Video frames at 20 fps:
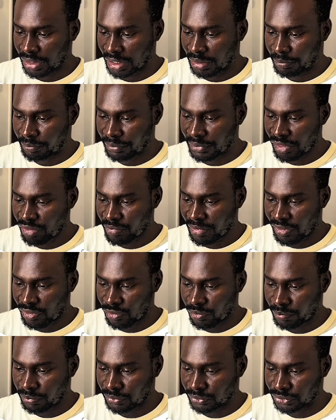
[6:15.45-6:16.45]
I placed my
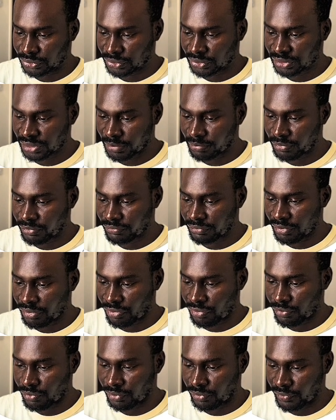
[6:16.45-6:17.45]
stop loss just above the
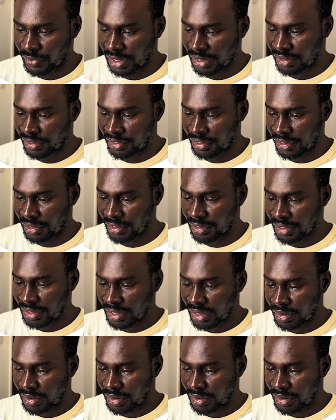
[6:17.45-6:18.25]
zone right here